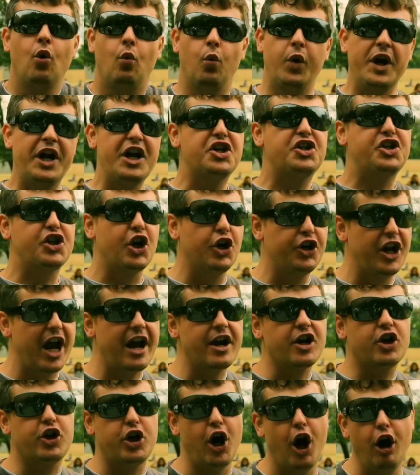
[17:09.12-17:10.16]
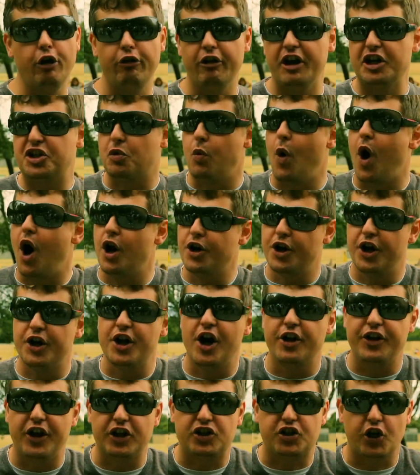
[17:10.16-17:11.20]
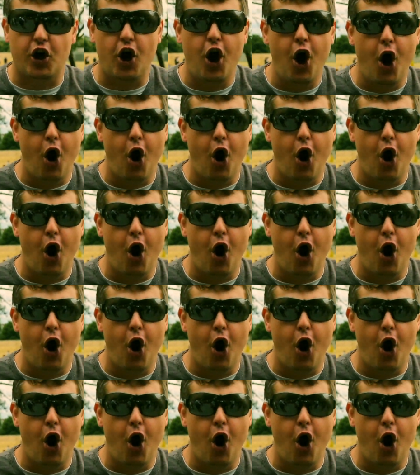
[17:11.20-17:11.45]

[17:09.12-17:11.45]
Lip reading: we should encourage one another to